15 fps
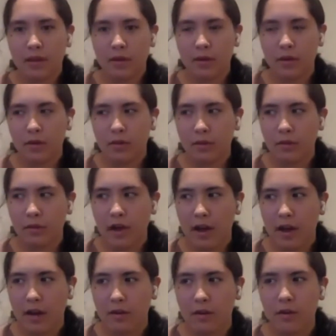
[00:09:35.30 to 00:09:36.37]
go through
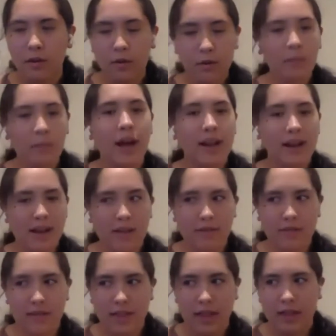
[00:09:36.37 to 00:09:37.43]
how you might
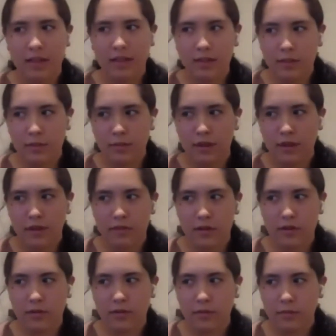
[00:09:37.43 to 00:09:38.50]
navigate through
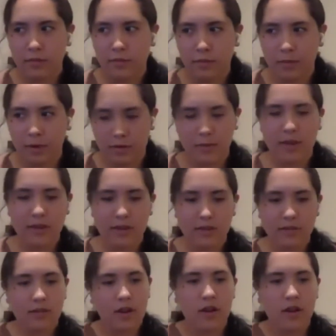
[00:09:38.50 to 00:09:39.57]
diverse
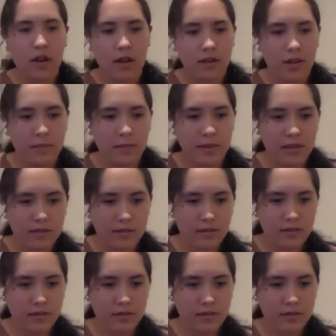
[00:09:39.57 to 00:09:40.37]
perspectives on hot topics.